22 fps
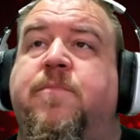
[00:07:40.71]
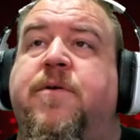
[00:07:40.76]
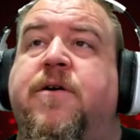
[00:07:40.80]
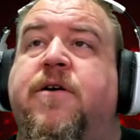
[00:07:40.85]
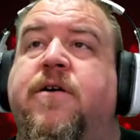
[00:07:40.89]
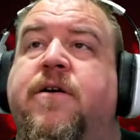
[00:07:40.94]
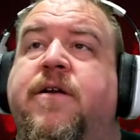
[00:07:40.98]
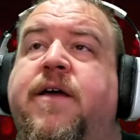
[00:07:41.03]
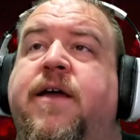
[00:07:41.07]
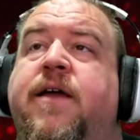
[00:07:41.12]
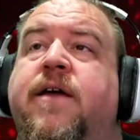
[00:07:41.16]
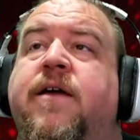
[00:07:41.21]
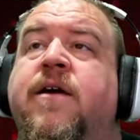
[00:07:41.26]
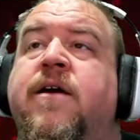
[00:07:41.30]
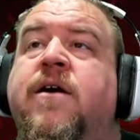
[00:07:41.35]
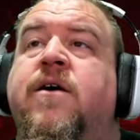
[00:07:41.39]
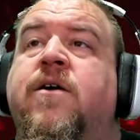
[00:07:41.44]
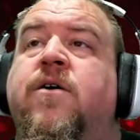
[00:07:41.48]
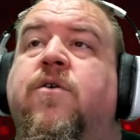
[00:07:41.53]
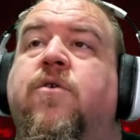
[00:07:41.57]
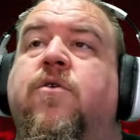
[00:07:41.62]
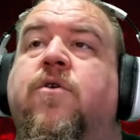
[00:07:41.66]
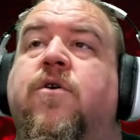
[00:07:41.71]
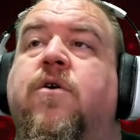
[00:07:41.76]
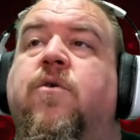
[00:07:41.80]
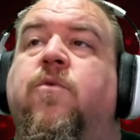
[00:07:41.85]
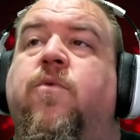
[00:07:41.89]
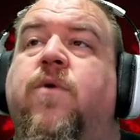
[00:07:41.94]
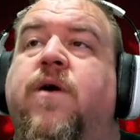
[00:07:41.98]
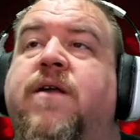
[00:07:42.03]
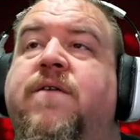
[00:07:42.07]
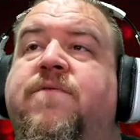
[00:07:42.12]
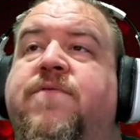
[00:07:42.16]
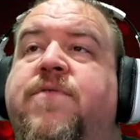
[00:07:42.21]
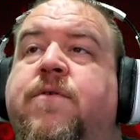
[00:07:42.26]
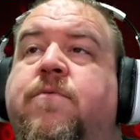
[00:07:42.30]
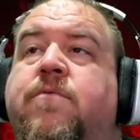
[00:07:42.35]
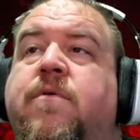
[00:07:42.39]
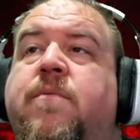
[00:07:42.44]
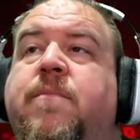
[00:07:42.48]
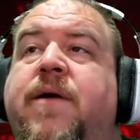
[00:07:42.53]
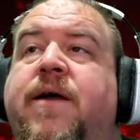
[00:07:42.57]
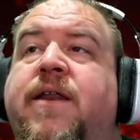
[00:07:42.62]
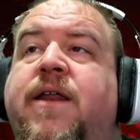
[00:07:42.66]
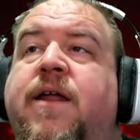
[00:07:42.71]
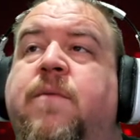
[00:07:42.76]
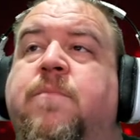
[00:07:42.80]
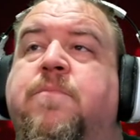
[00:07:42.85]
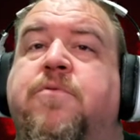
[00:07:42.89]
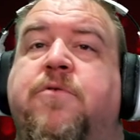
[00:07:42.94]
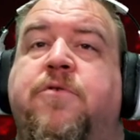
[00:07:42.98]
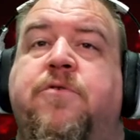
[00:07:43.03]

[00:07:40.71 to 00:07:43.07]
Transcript: party, or one of the remaining